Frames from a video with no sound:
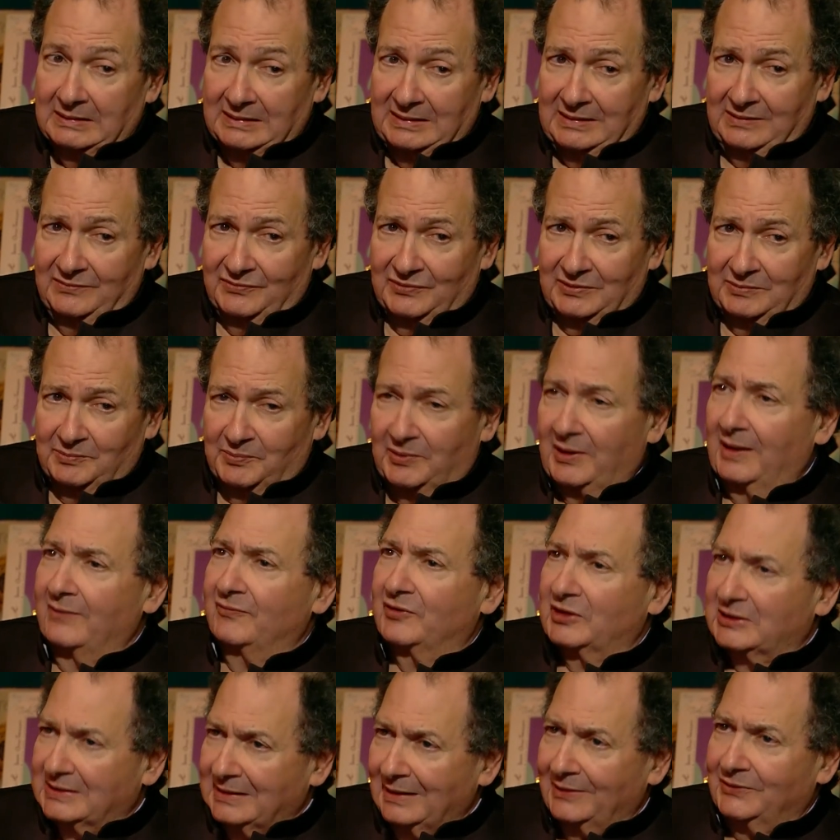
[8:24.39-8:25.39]
even
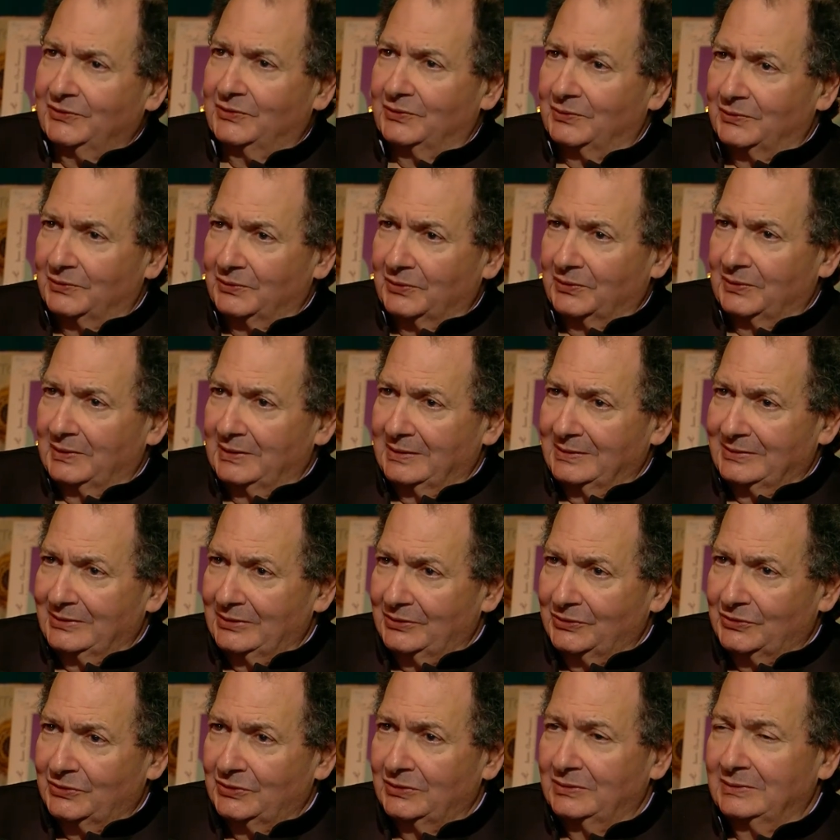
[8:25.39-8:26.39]
private sector
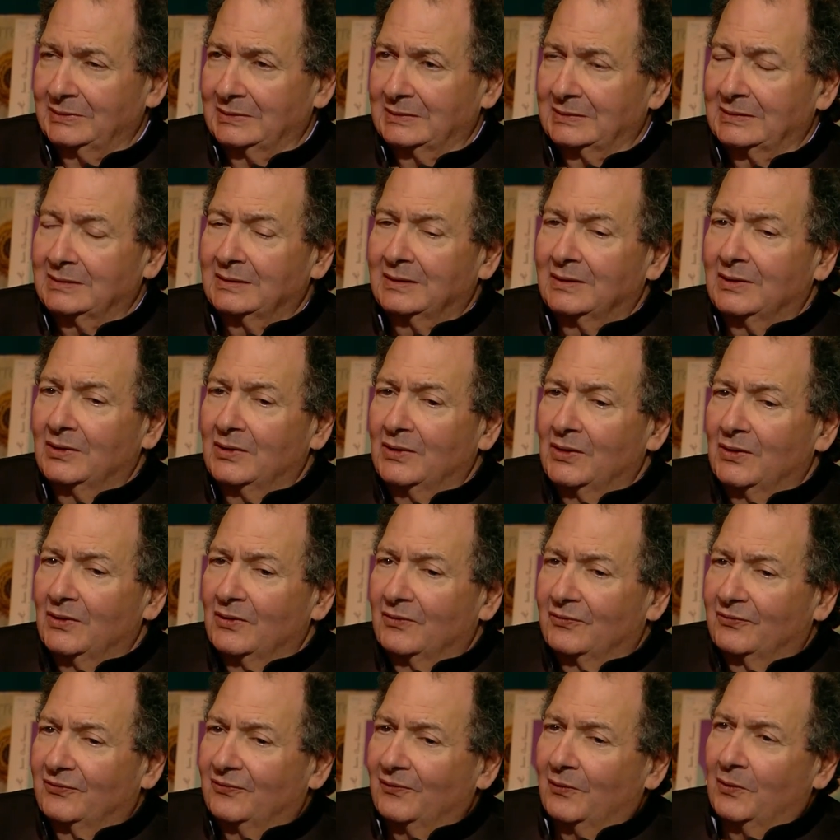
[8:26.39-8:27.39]
organizations
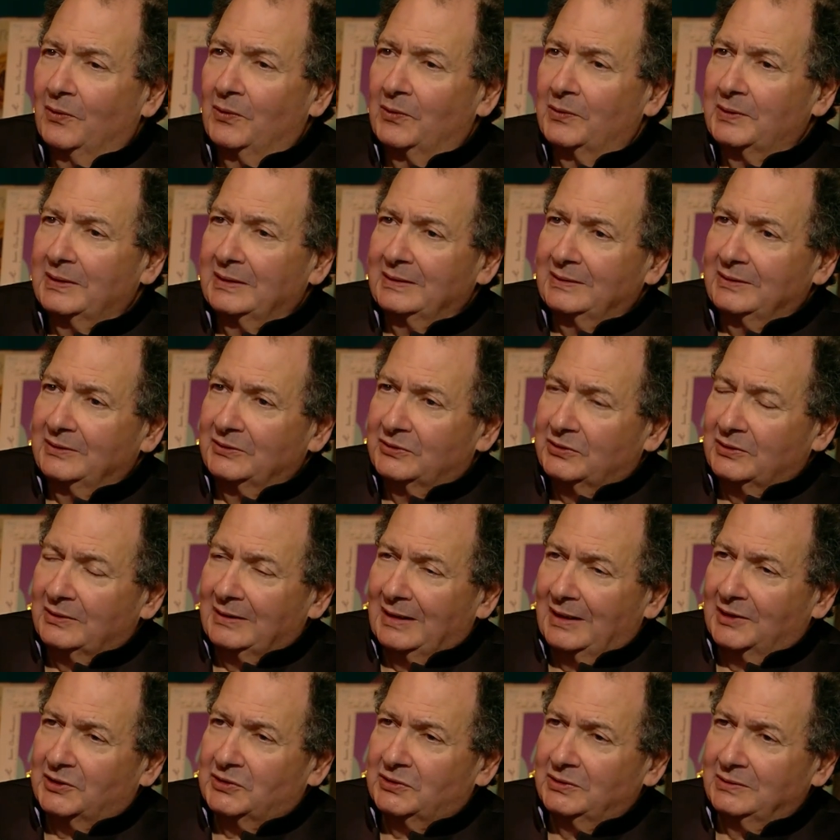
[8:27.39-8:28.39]
for an
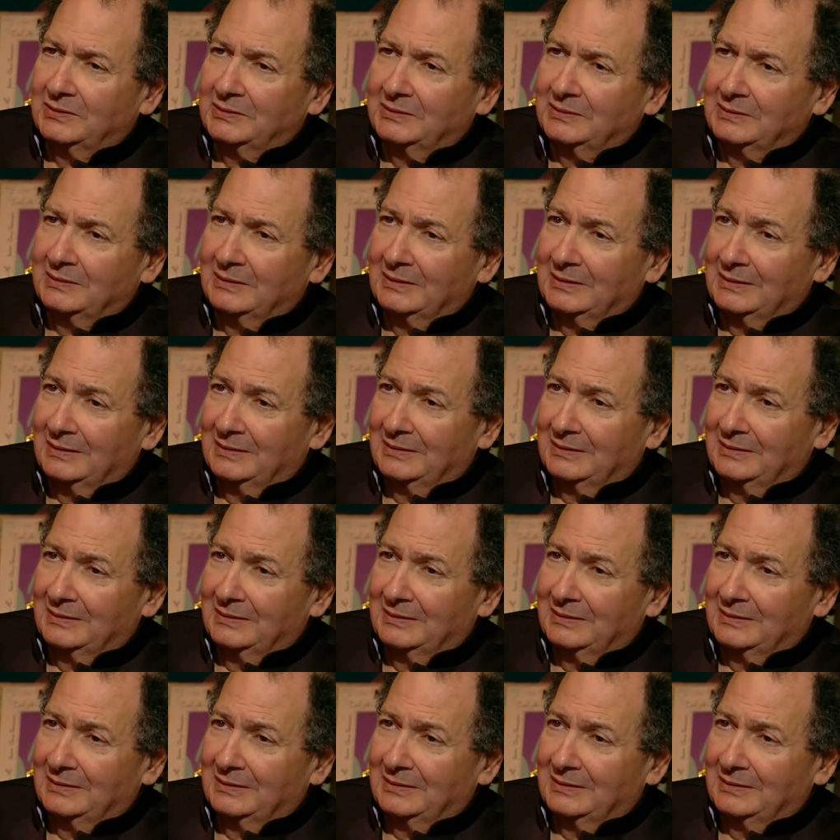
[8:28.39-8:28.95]
international